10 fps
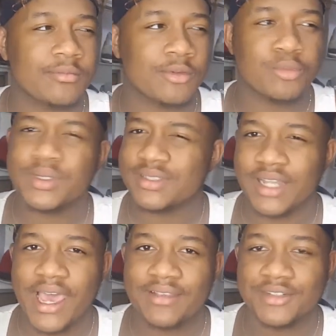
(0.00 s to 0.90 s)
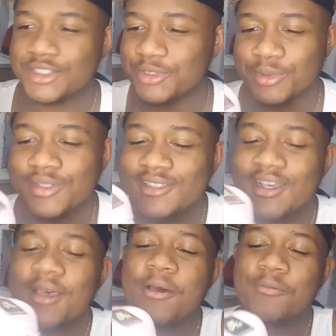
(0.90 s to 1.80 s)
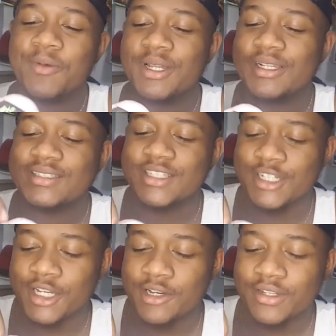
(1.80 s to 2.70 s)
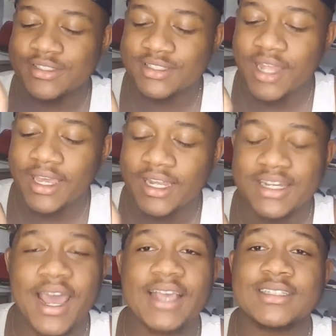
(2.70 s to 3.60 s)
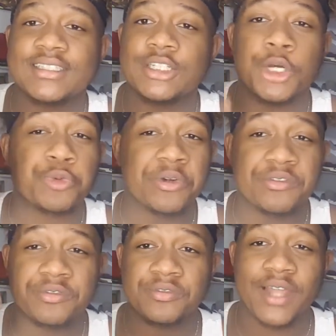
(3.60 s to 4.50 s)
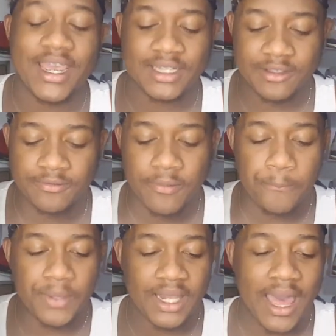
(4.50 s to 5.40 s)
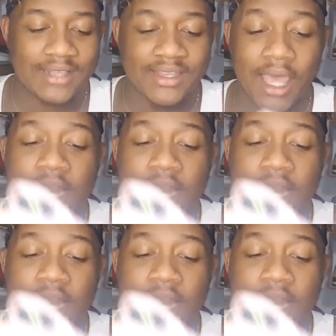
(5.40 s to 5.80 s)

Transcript: who puts glass in shoes? But it's, you know, it's like a nice, you know, reflective plastic.